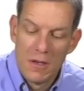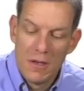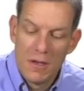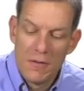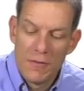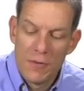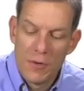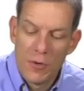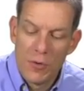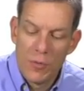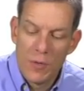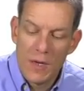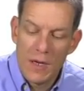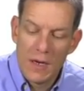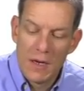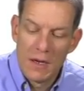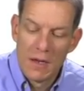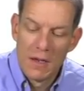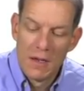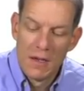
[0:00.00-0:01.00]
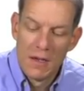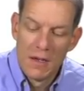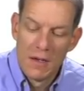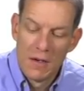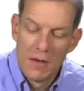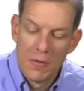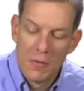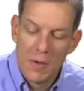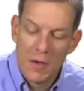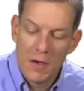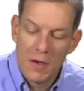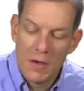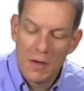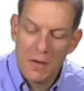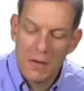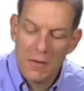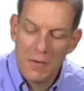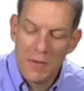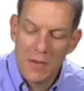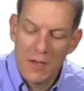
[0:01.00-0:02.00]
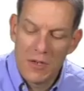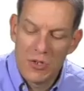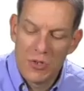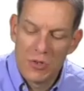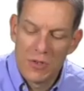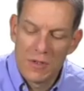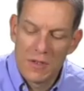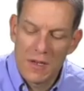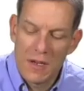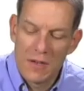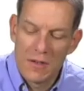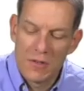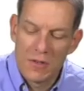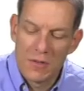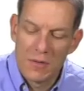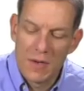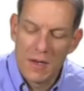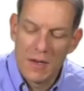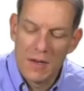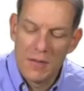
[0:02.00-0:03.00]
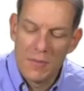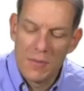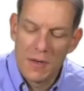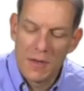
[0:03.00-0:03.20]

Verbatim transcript: If they're weak, well, they shouldn't enter, right?